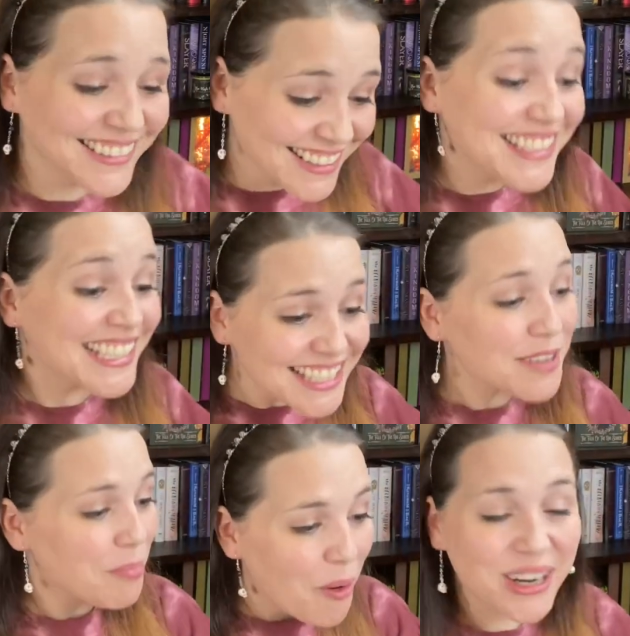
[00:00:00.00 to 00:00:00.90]

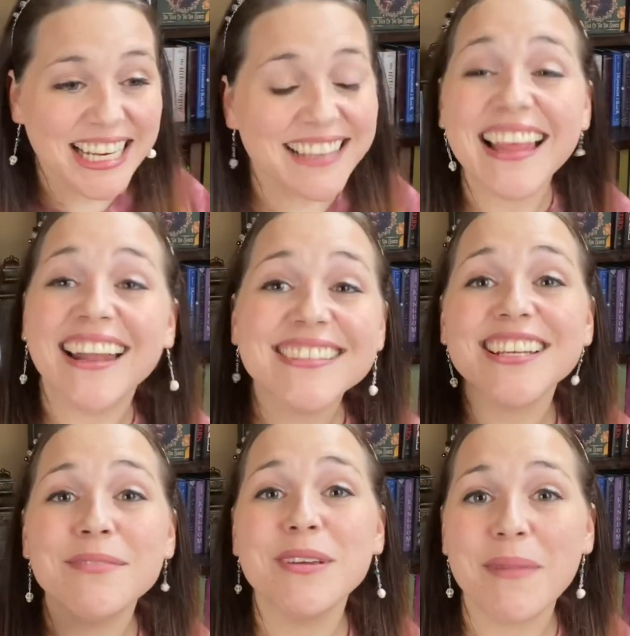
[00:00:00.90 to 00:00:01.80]
Disappointing, that is
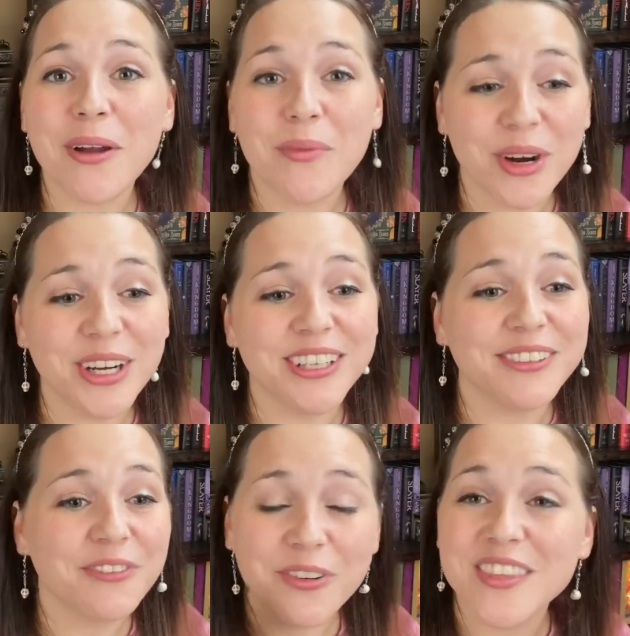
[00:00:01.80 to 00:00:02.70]
gonna be my
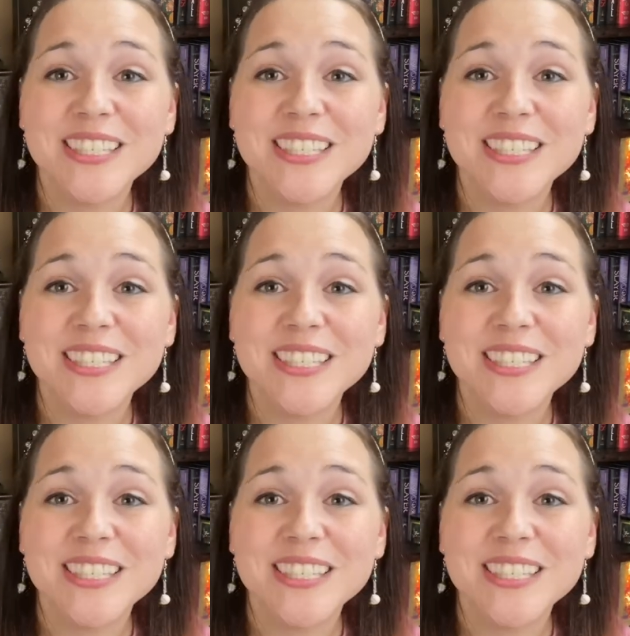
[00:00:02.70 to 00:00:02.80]
word for this